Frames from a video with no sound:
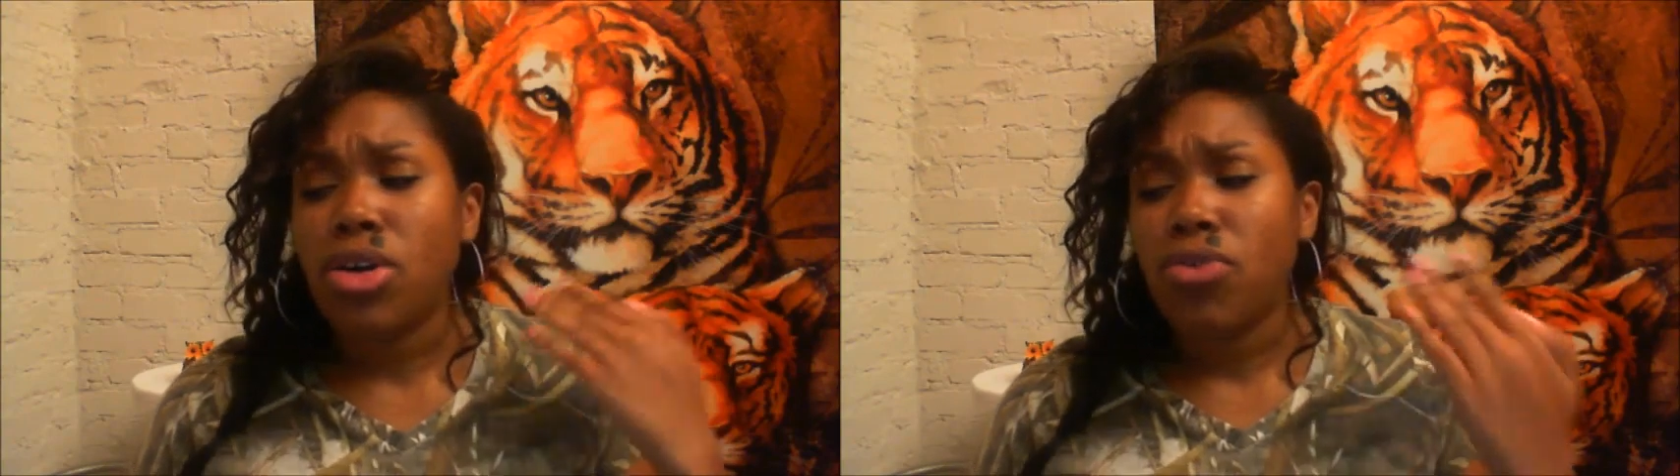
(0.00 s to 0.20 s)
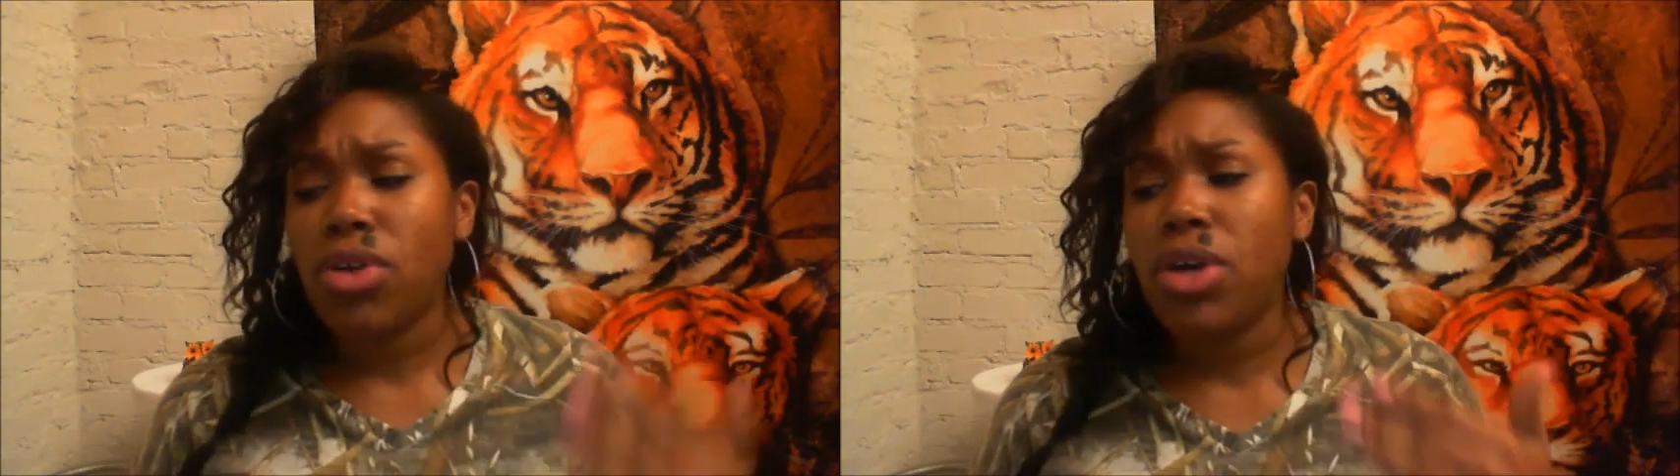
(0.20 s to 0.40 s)

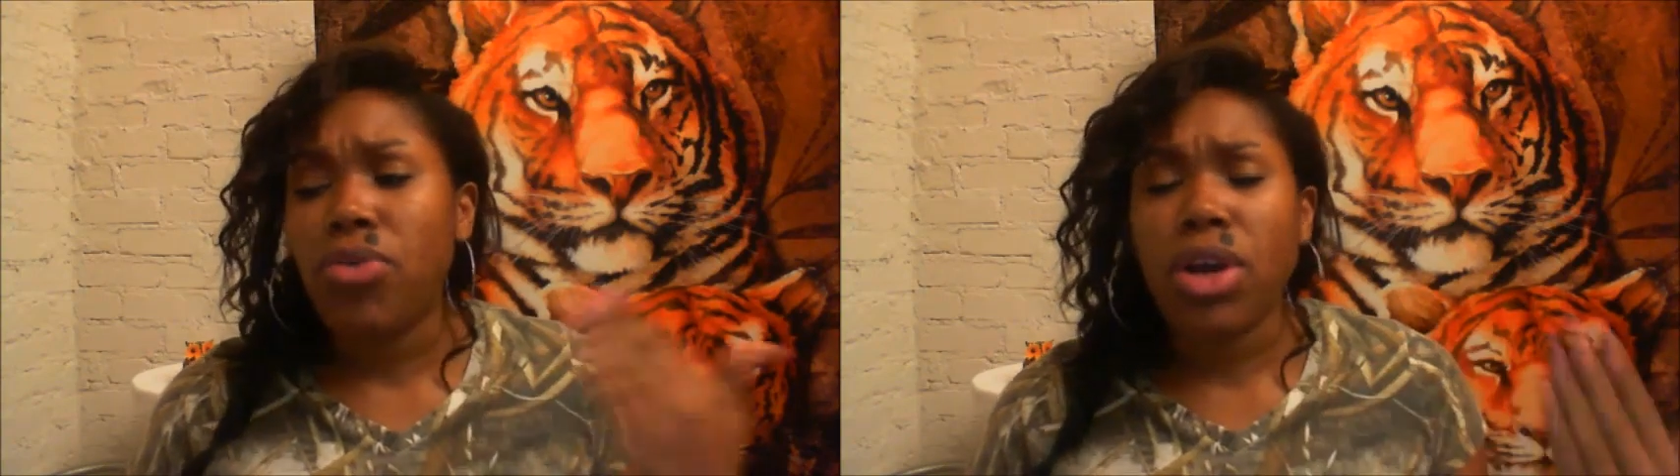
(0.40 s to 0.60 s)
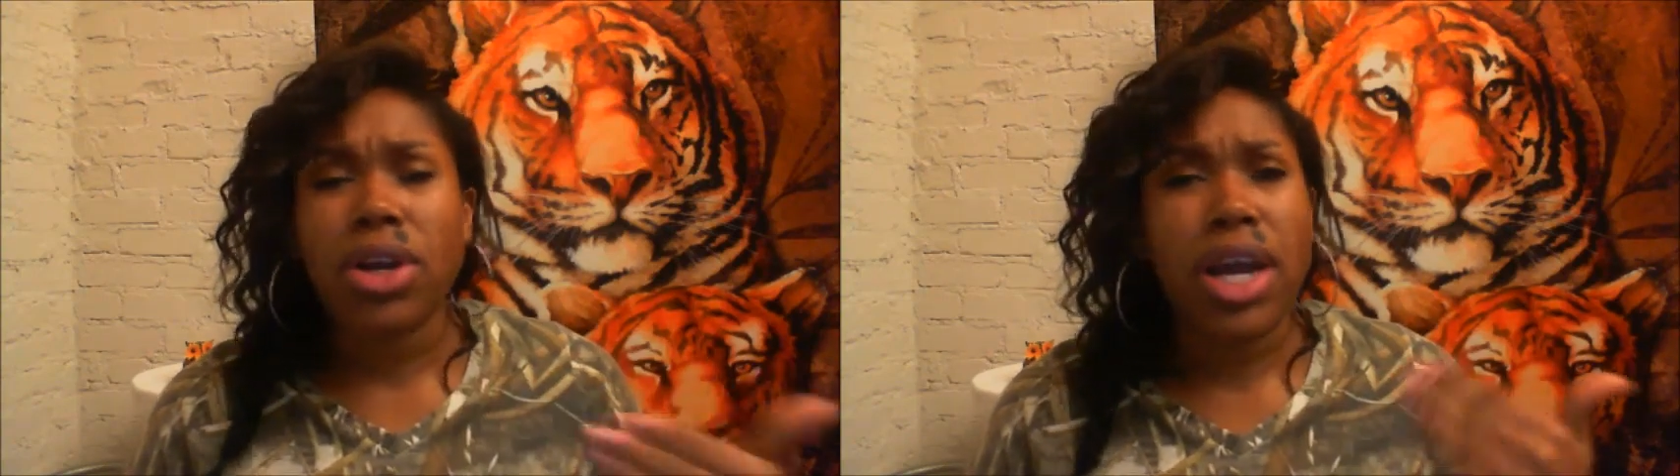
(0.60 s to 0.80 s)
really
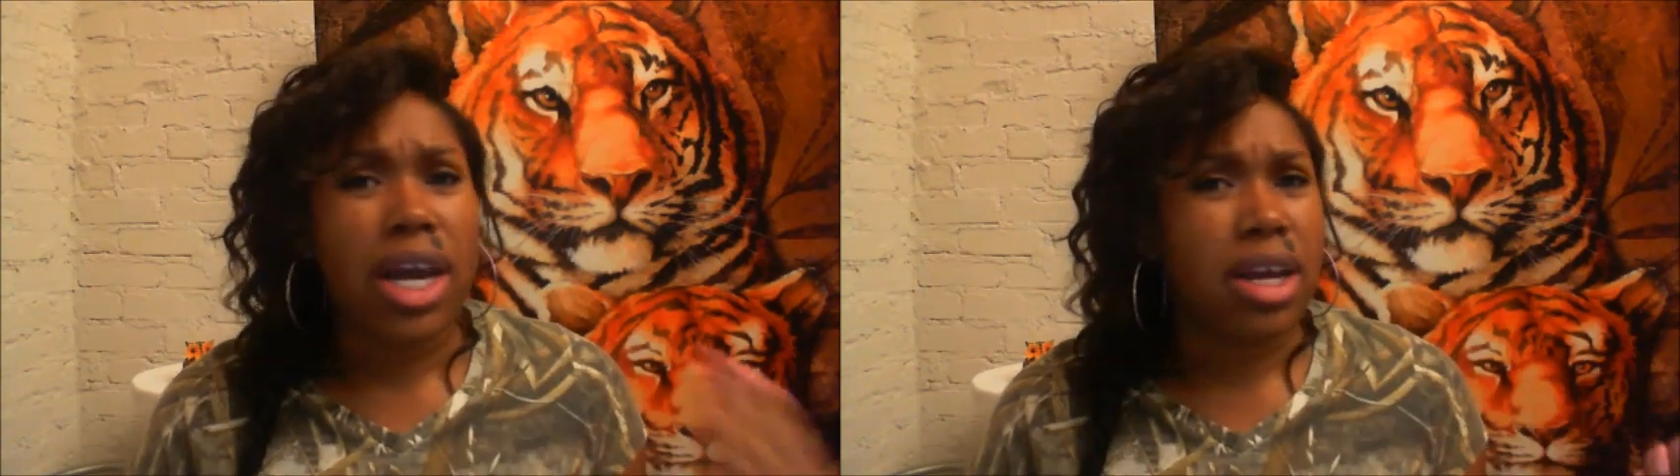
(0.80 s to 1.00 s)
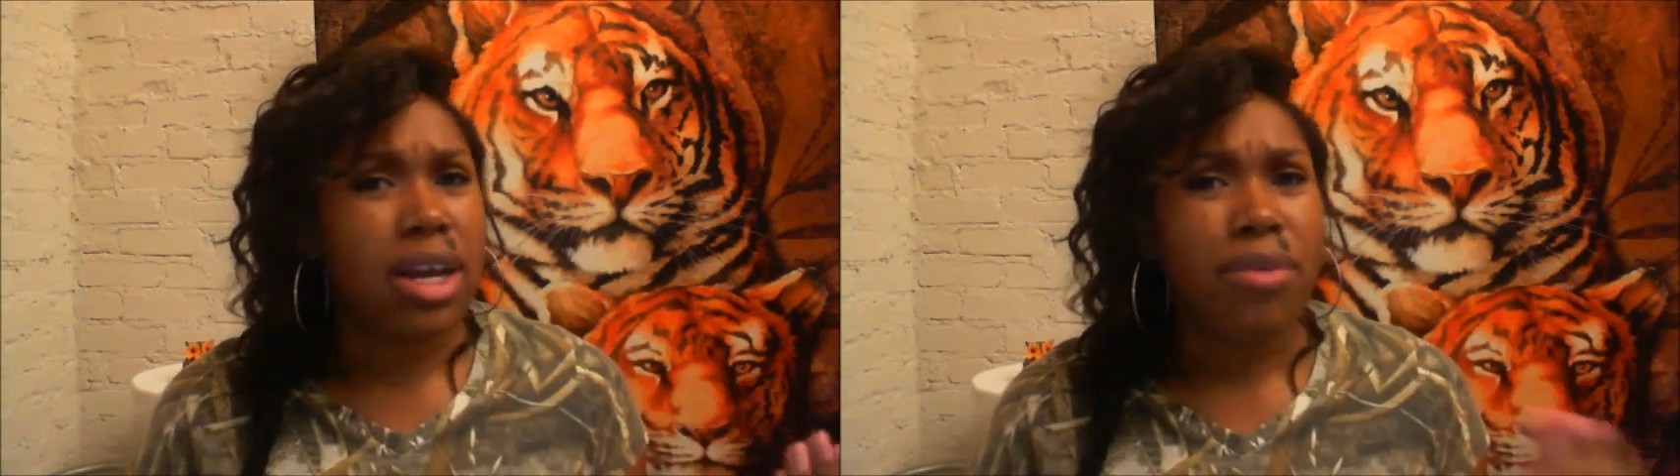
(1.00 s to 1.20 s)
where you're
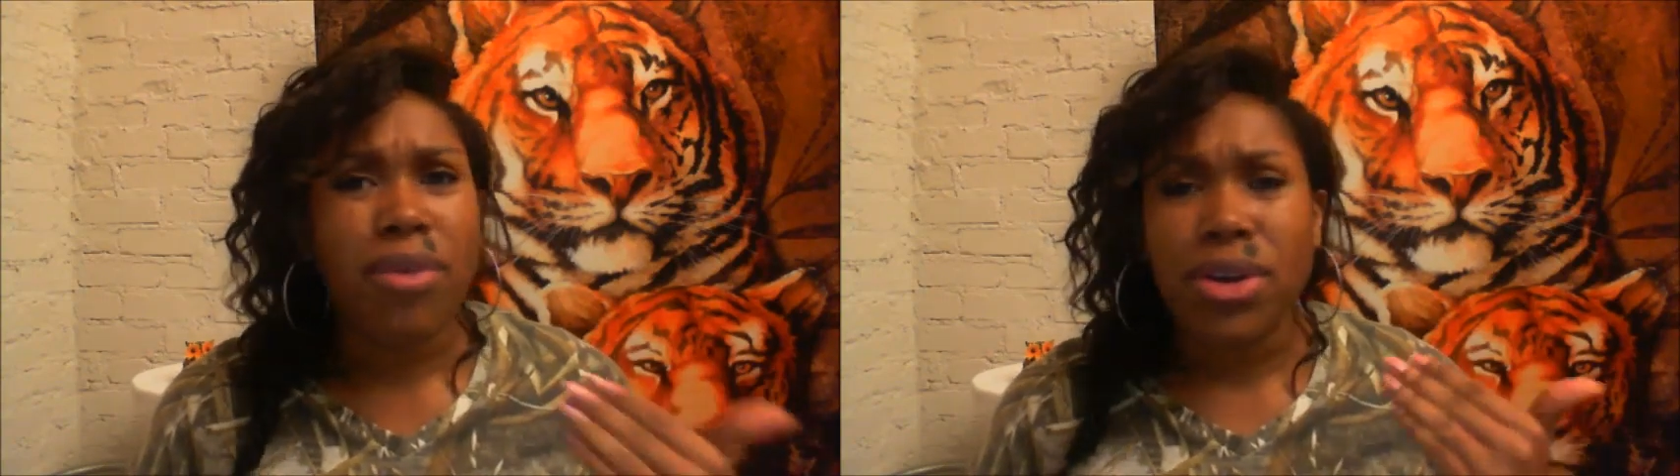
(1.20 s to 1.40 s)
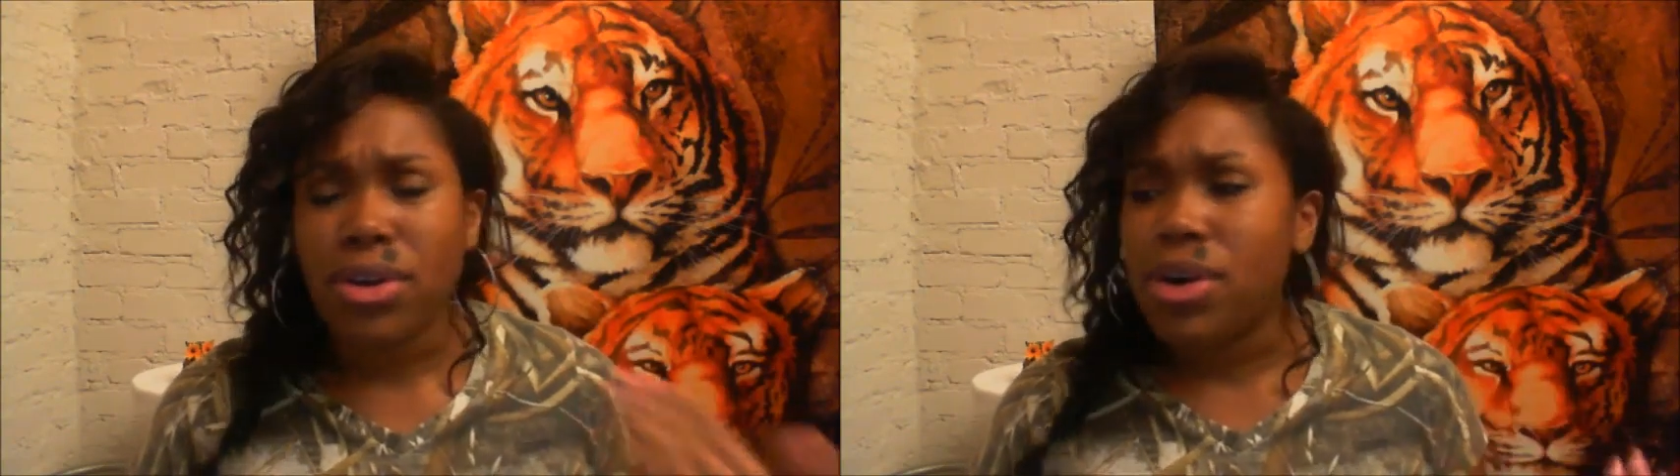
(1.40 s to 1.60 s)
heading and
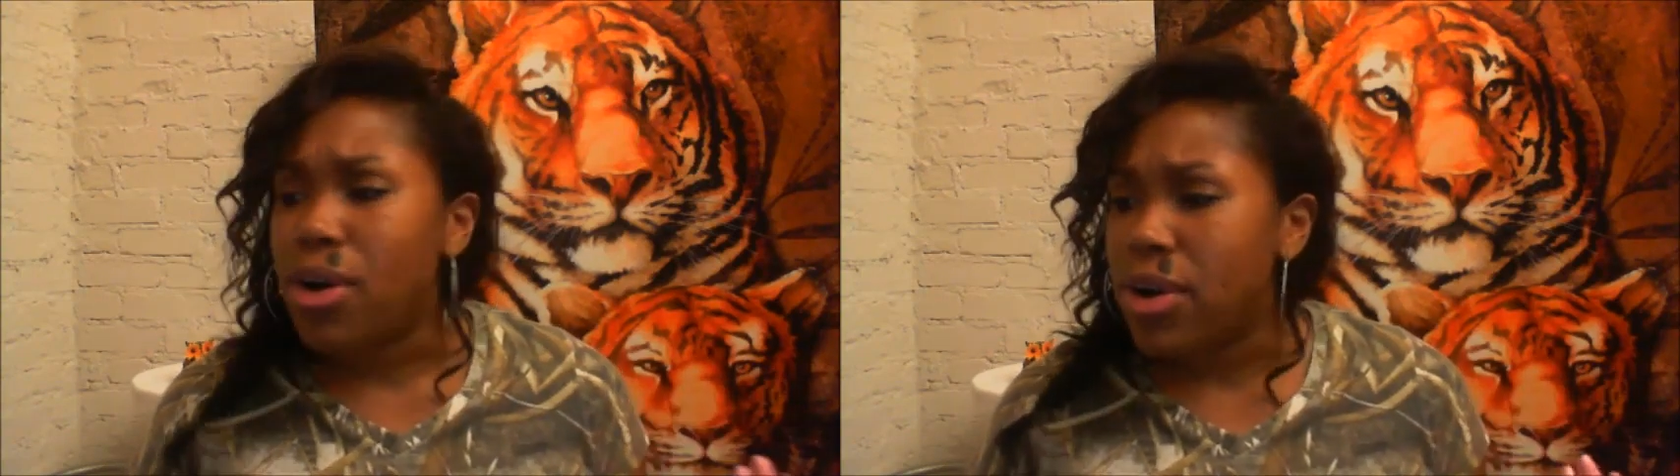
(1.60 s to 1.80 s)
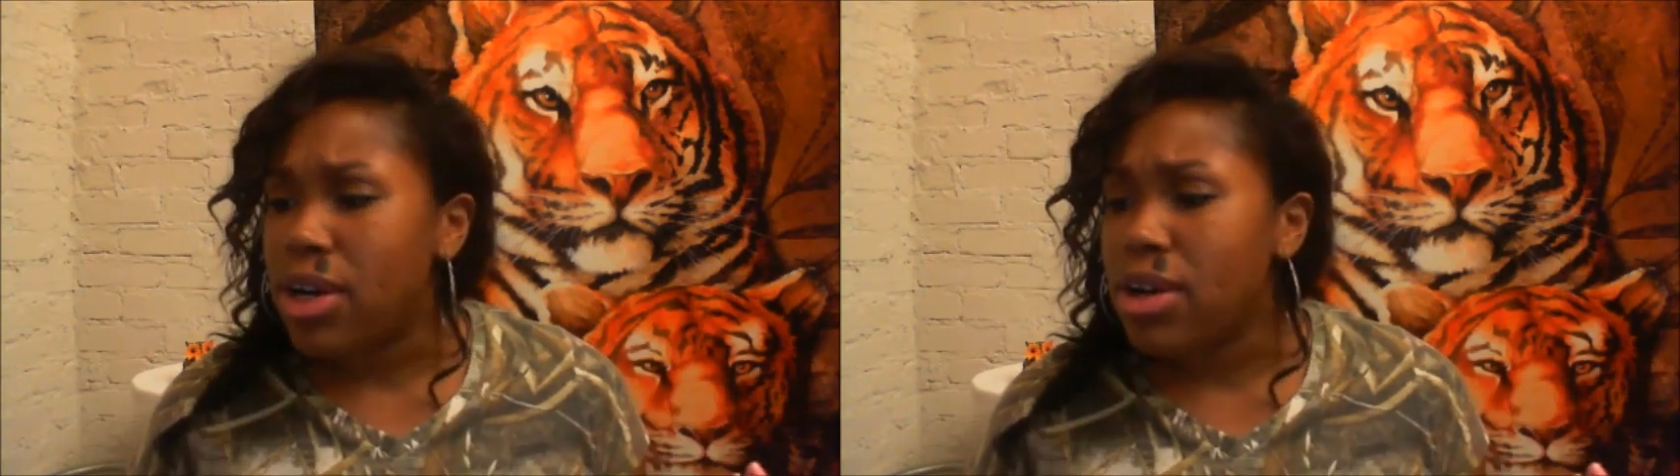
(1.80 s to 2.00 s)
where you're
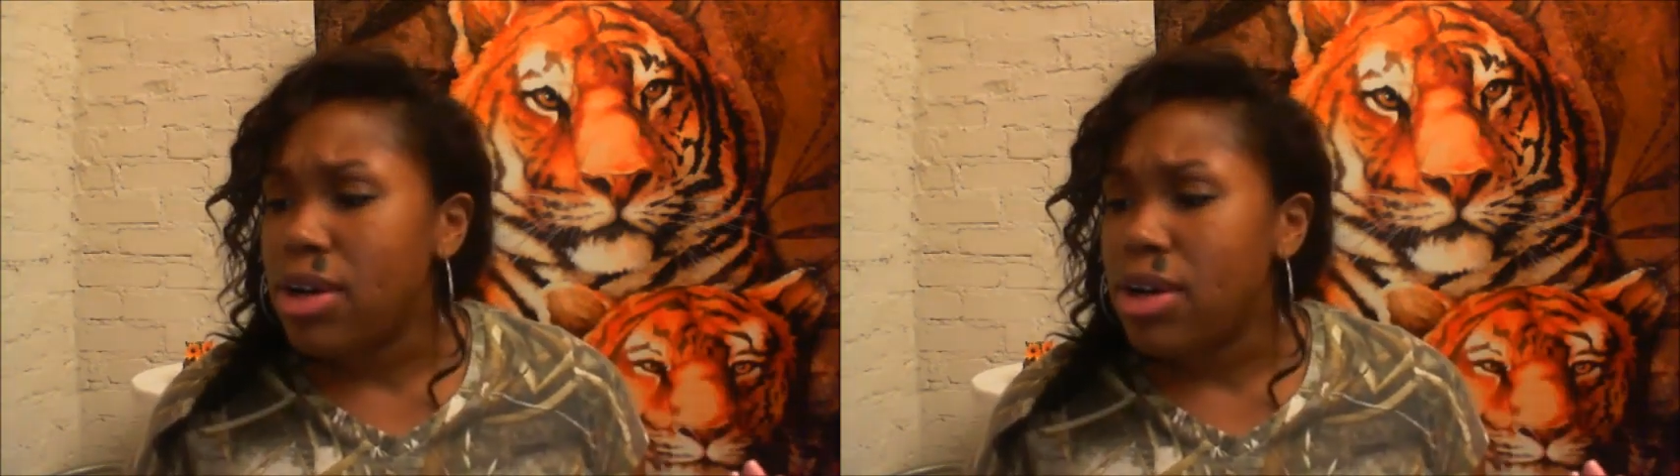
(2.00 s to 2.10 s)
going